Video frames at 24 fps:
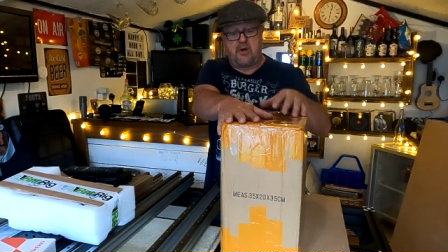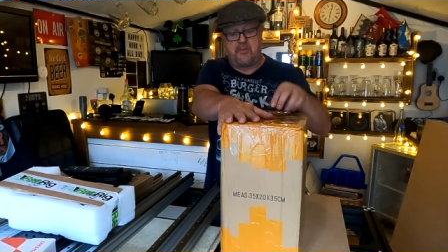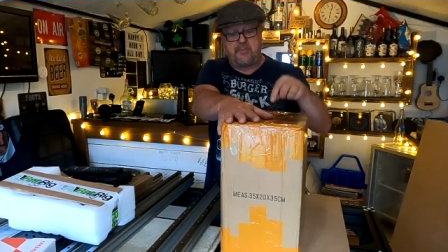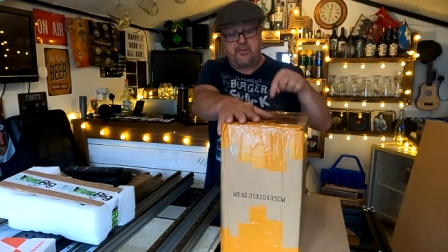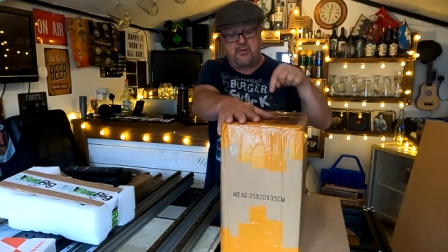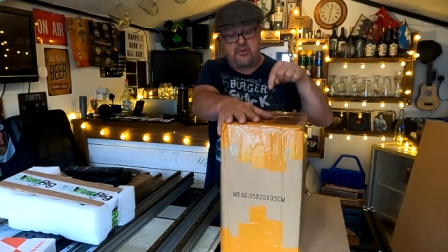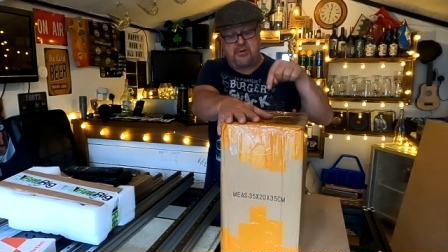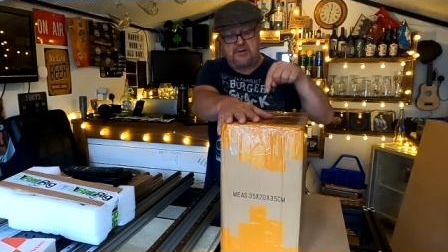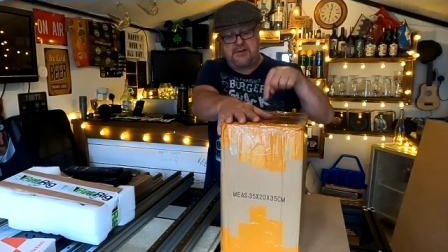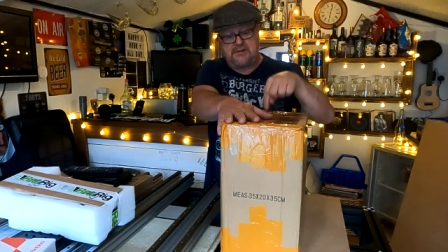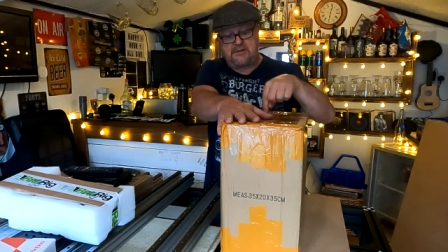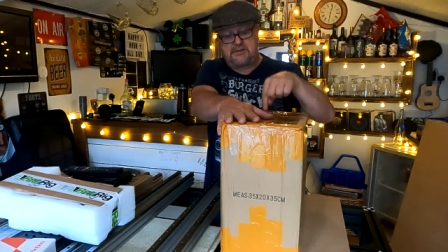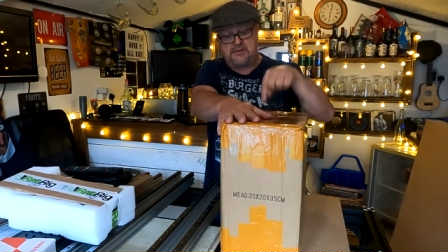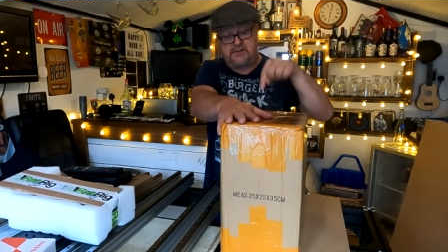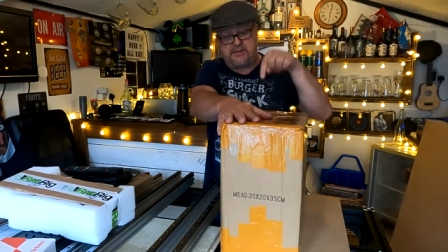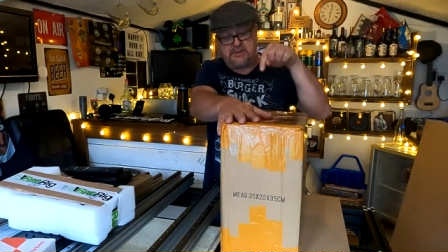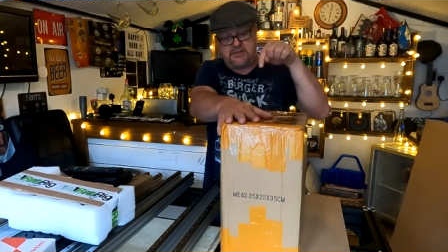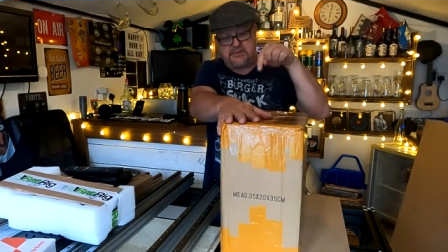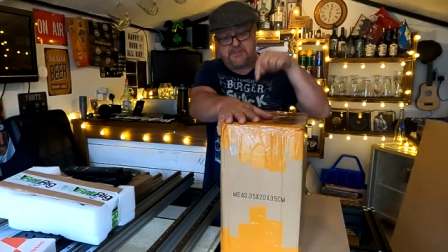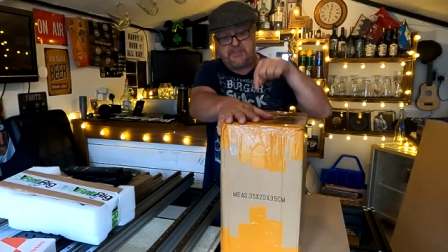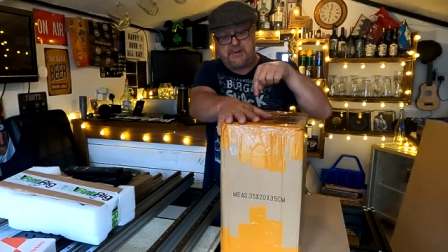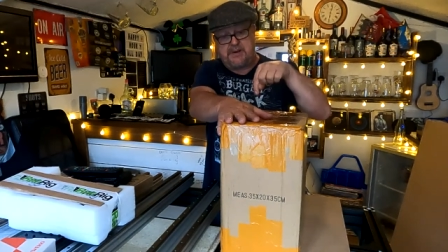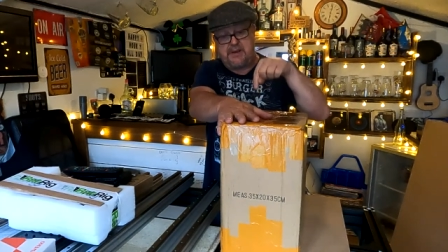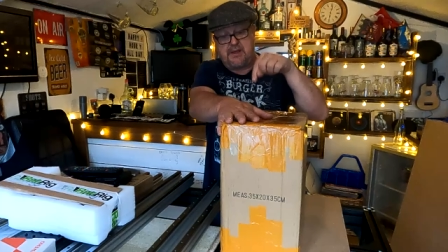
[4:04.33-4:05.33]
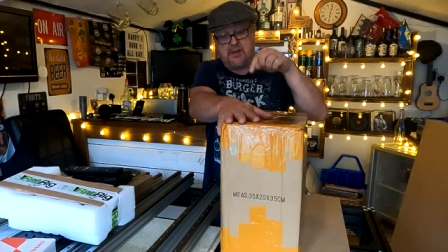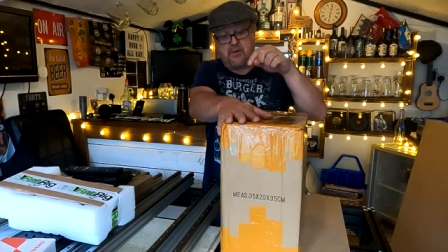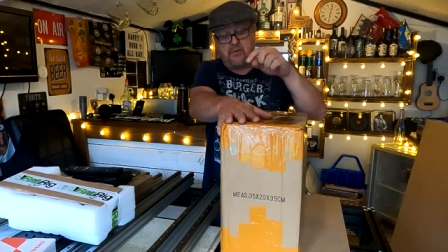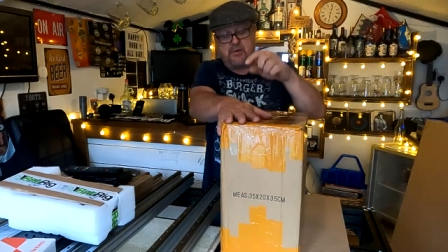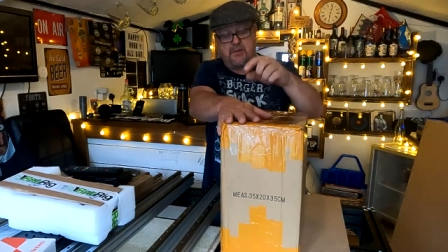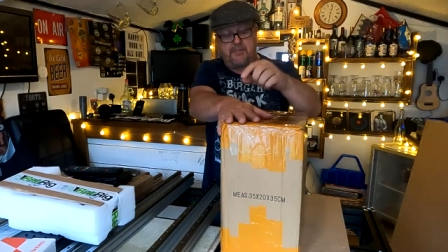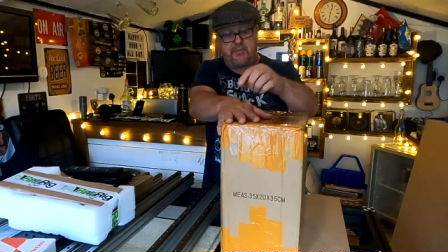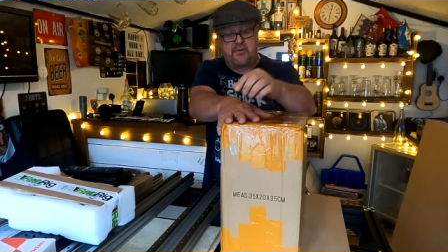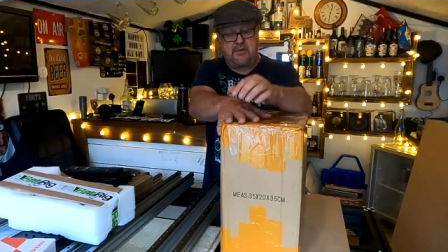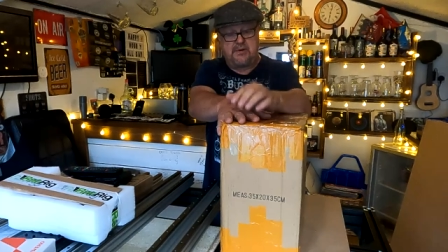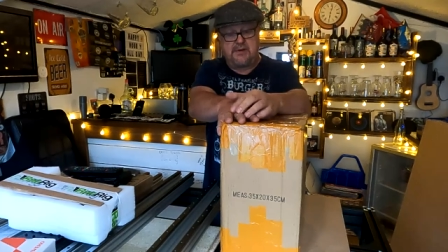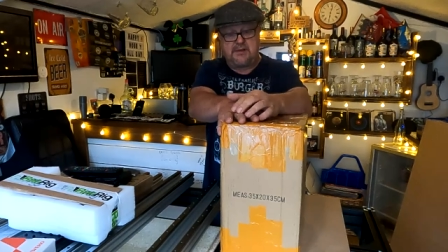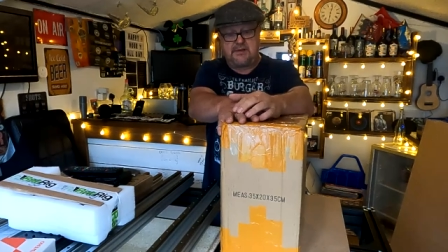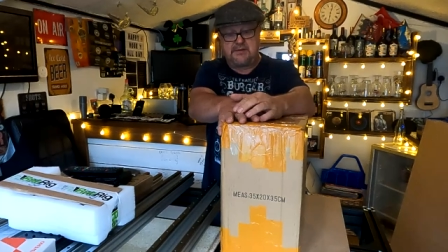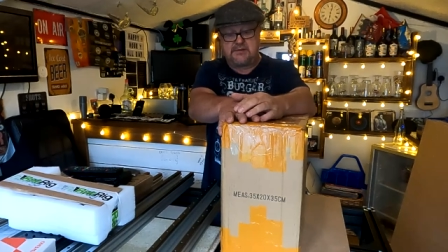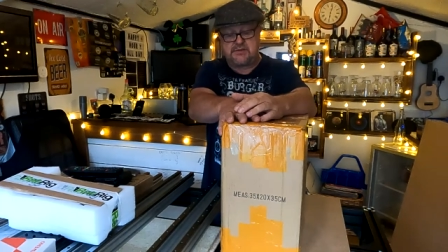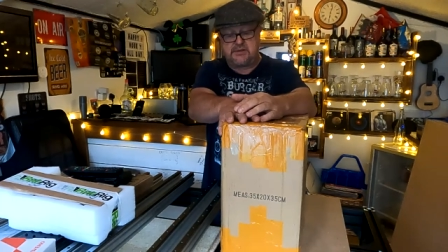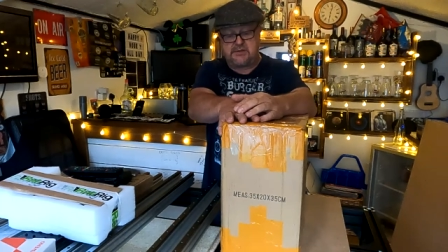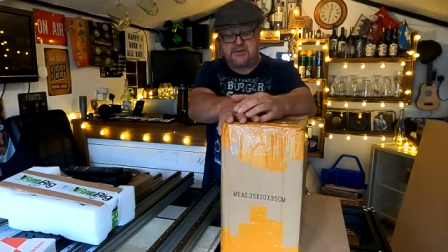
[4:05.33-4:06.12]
I'll put a link to this below and I'll put a link